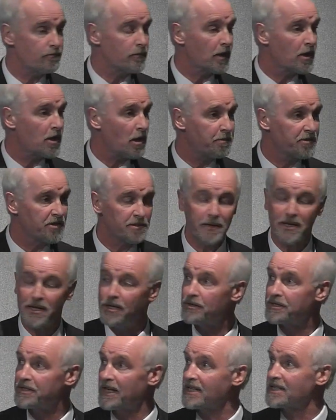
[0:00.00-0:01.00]
copper's been
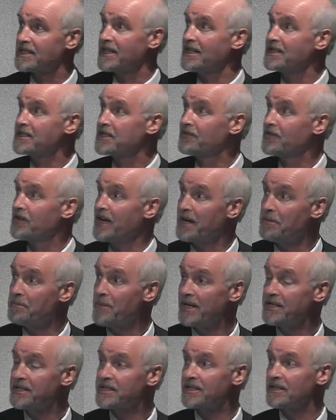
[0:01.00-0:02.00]
used extensively in
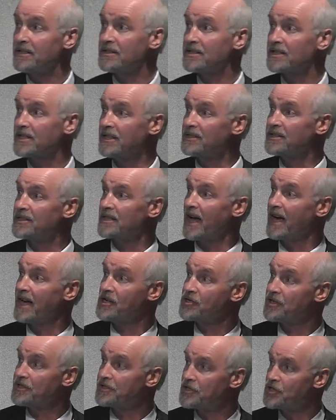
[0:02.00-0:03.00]
medicine since
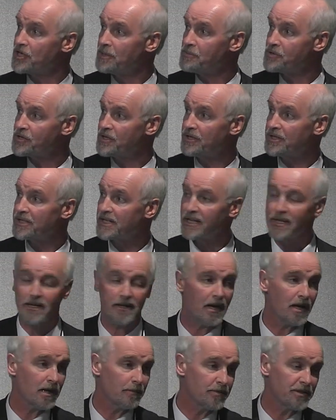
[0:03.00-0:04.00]
ancient Egyptian
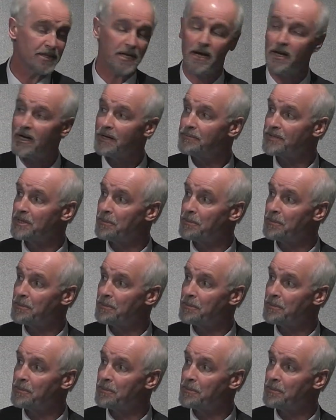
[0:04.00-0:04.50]
um, times.